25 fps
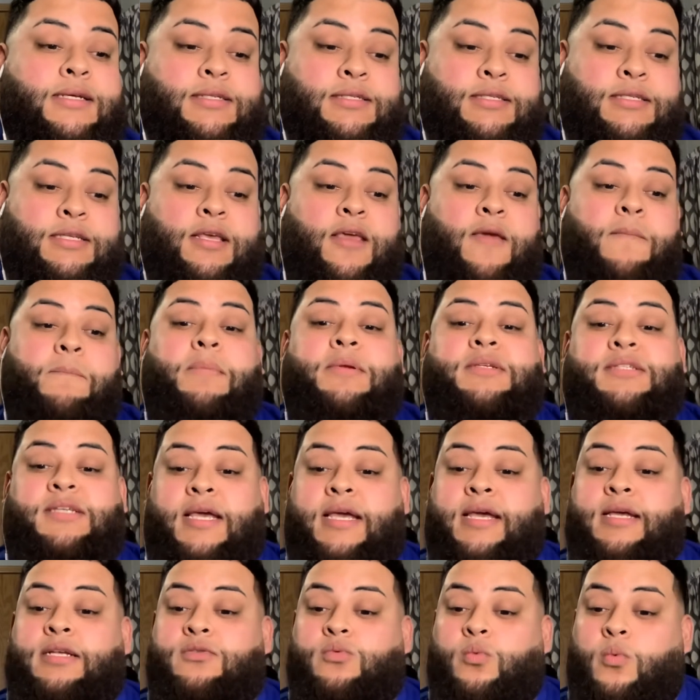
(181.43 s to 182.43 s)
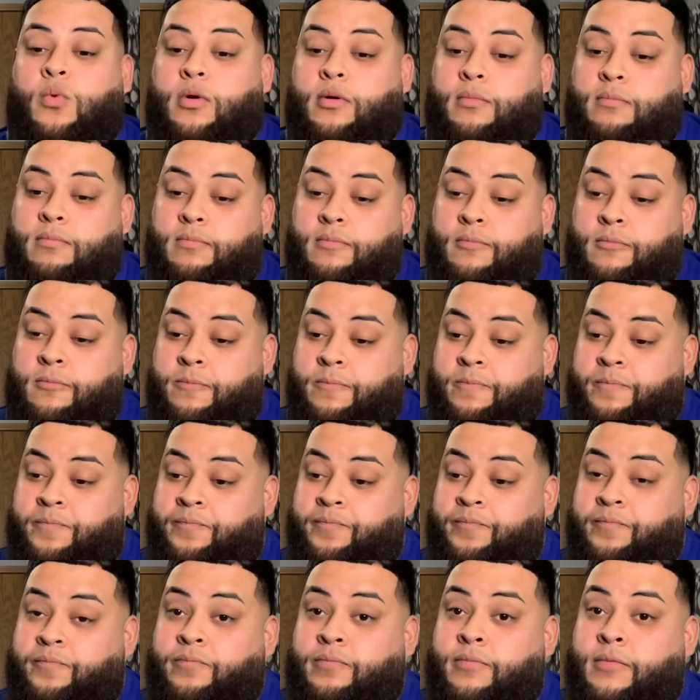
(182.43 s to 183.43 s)
to keep his kids warm,
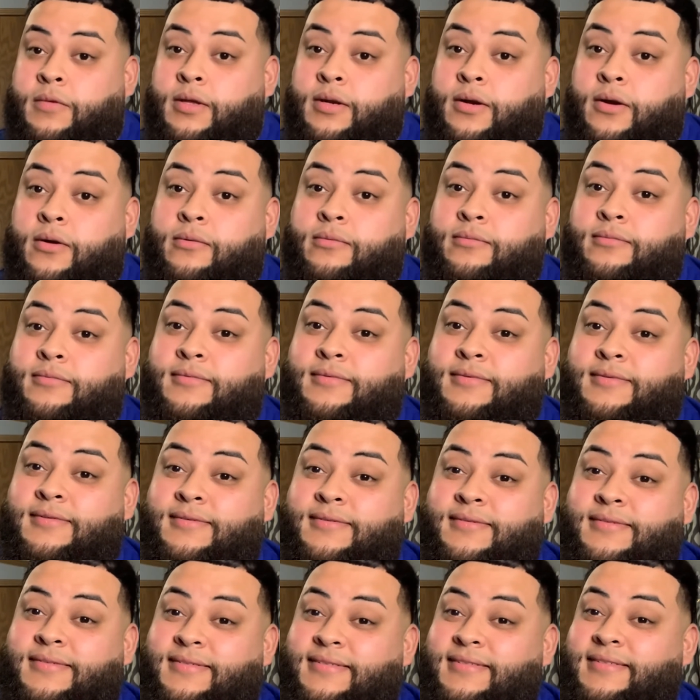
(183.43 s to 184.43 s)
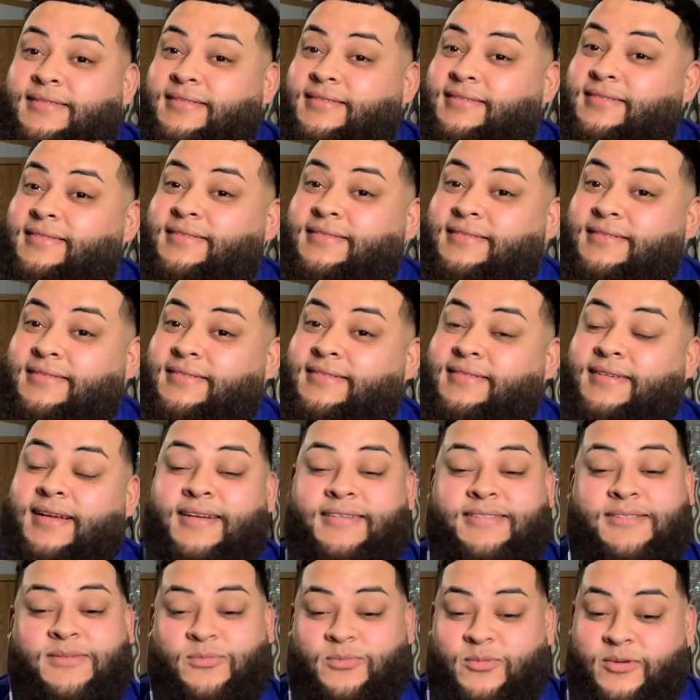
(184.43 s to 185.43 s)
you know, on
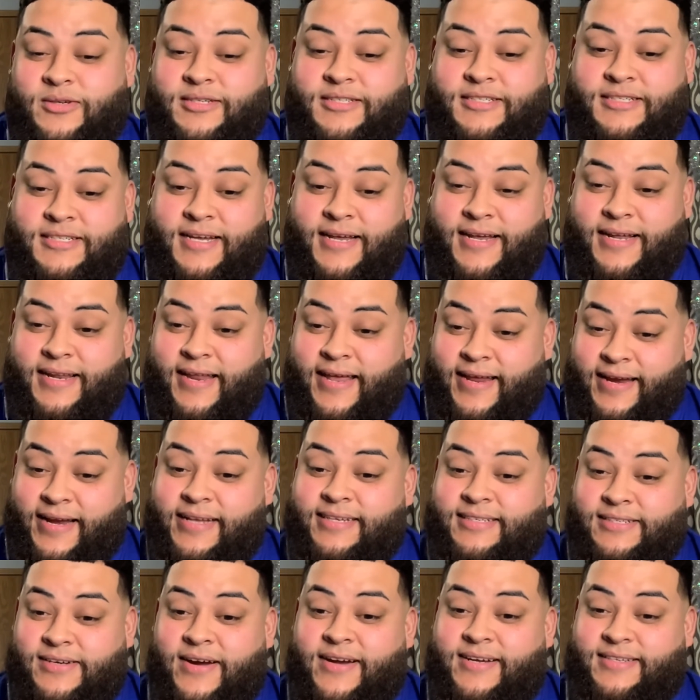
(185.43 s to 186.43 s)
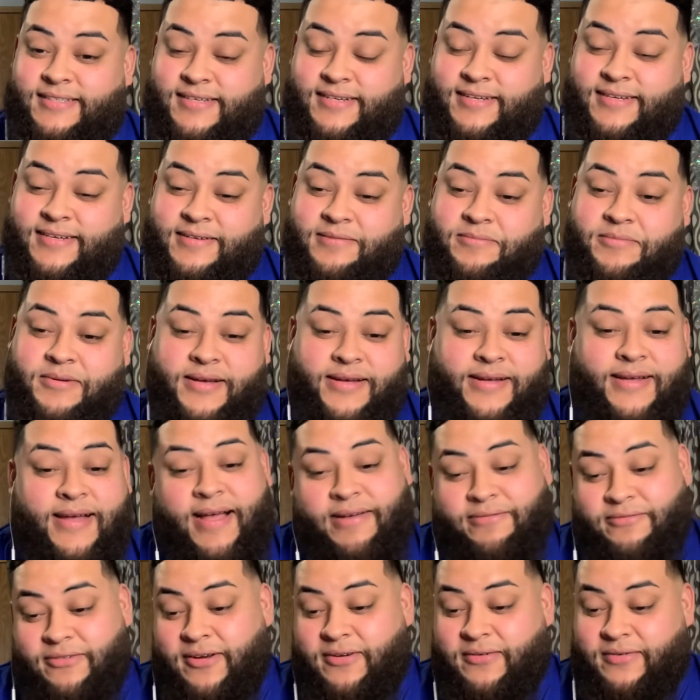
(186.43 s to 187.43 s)
some real shit. Like, that's crazy, but I
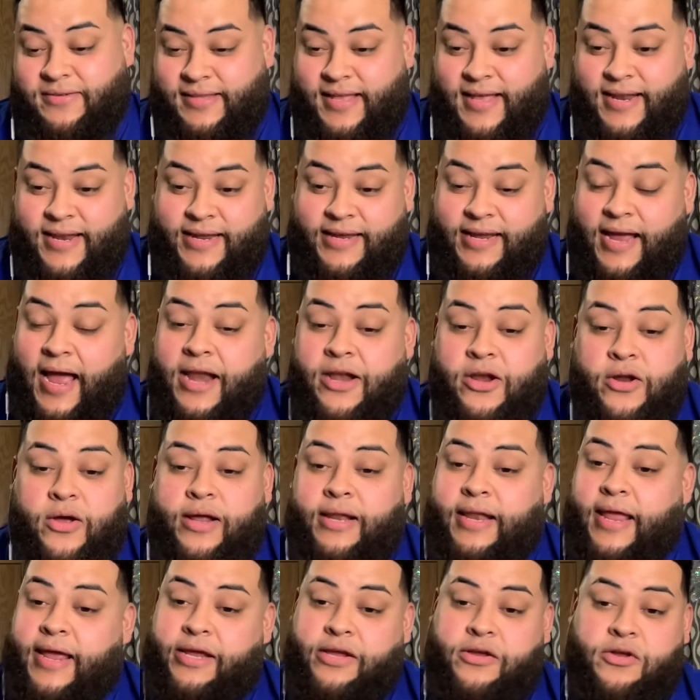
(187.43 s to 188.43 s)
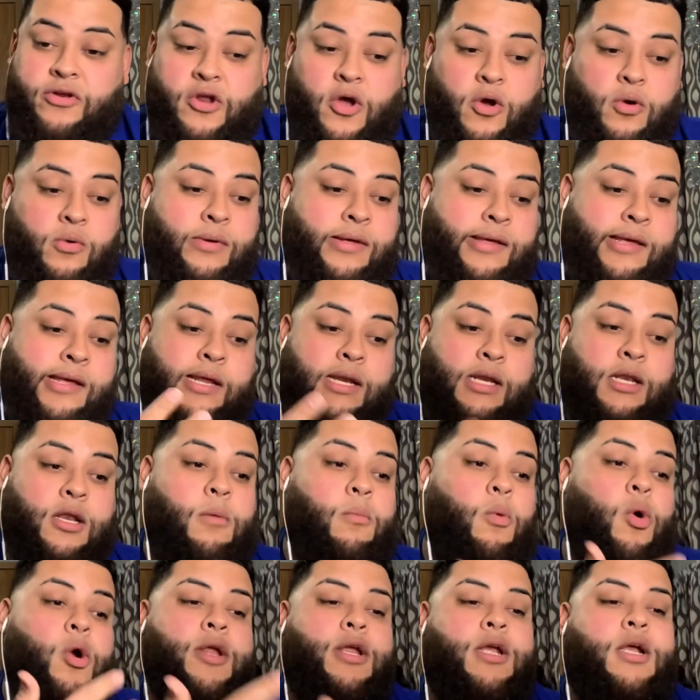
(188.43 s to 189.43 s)
fuck with that. Like, I'm like, you know, the
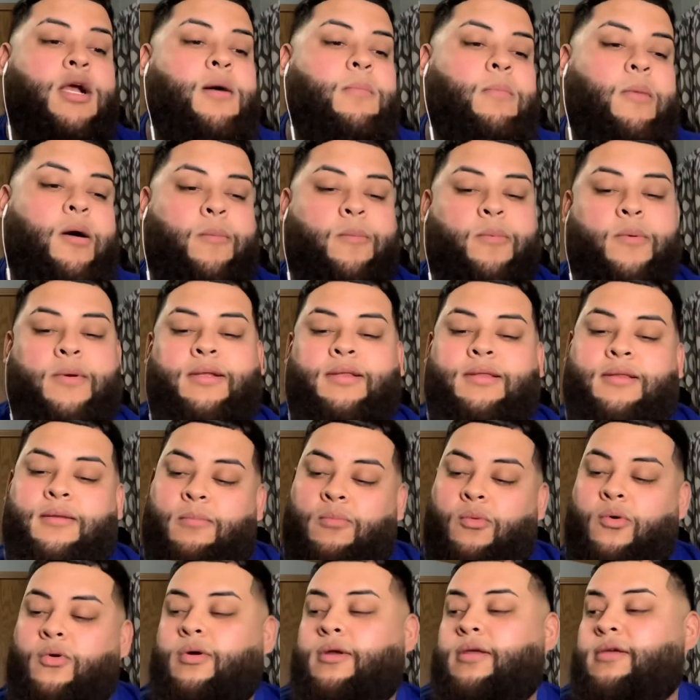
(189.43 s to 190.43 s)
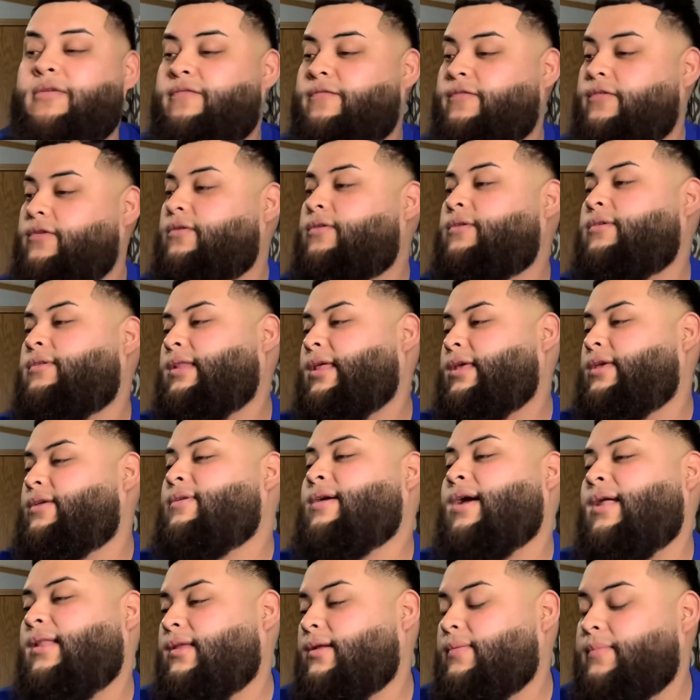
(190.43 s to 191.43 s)
more you come up with, the more you feel like you
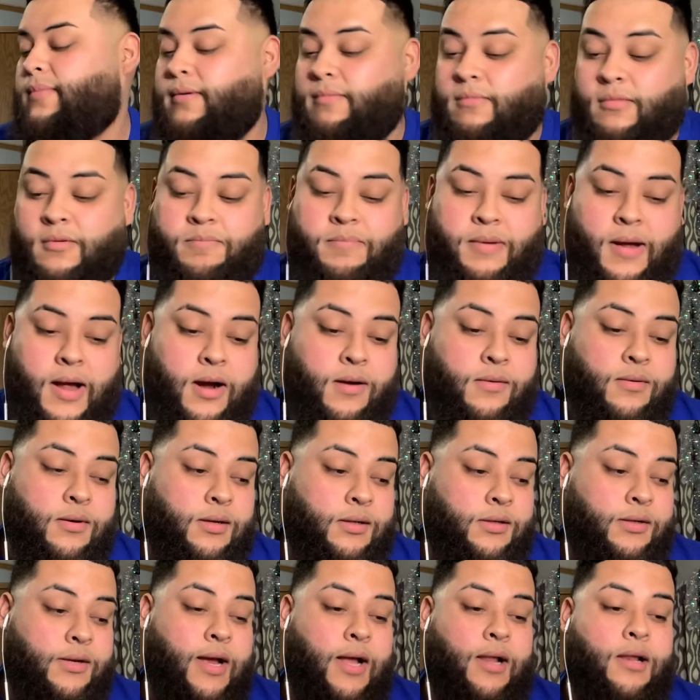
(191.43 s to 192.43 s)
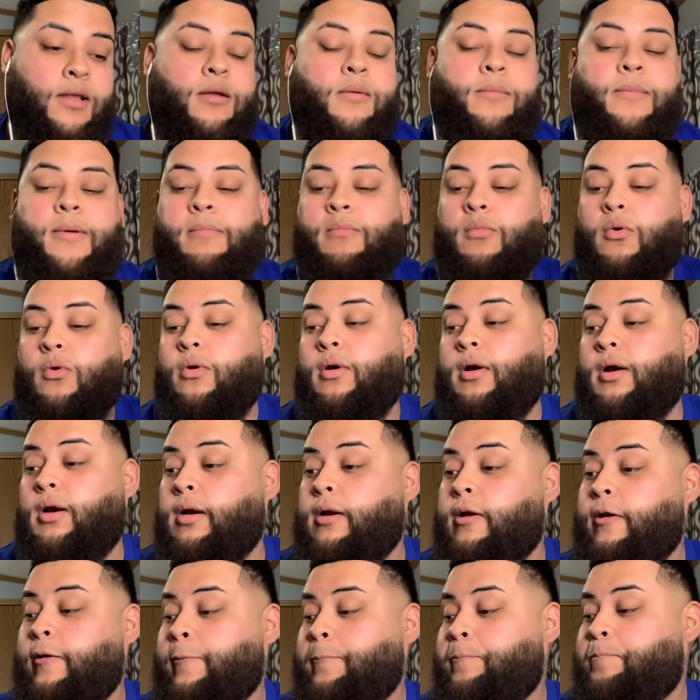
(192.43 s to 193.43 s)
got a little bit more power, you got a little bit more,
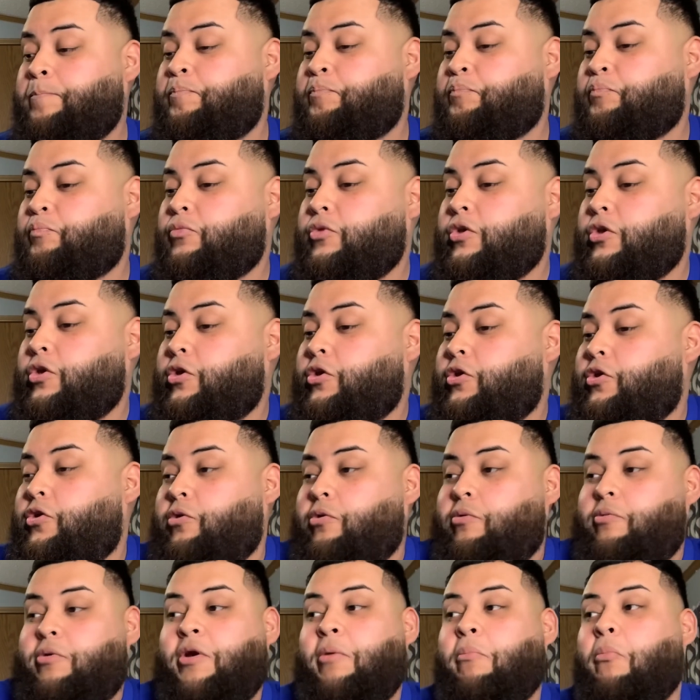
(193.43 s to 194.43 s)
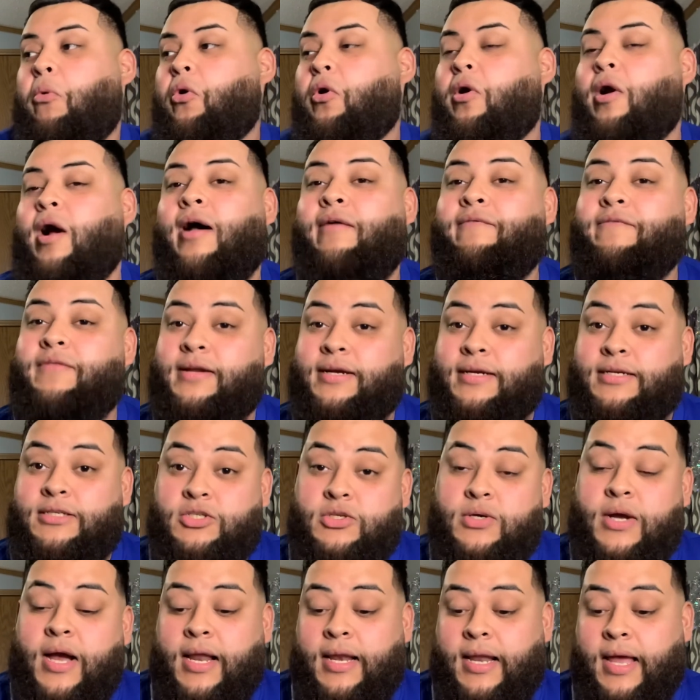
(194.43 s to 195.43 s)
you're more confident because
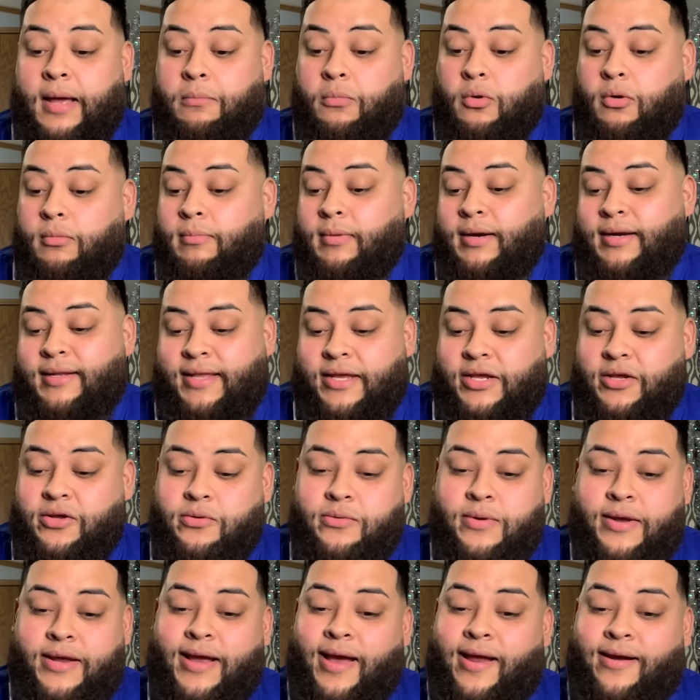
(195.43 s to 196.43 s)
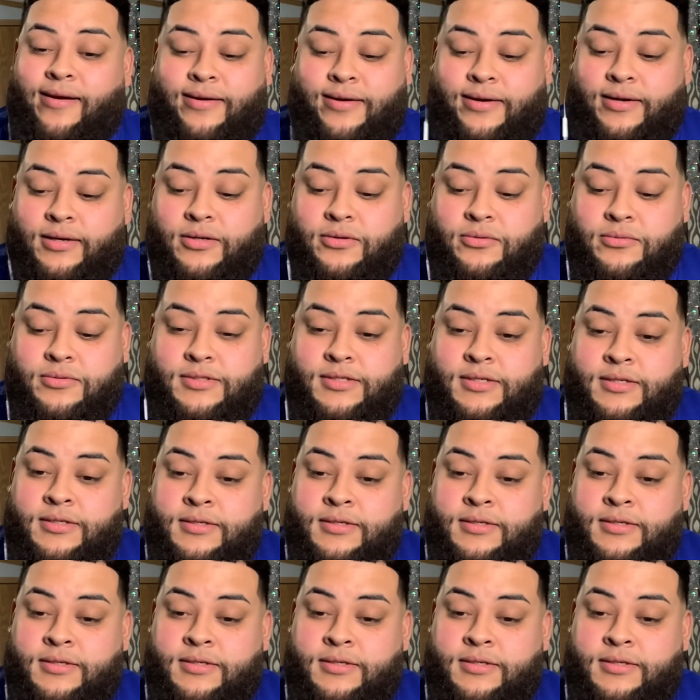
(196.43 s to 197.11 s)
you got a lot more money that you ain't got nothing to lose.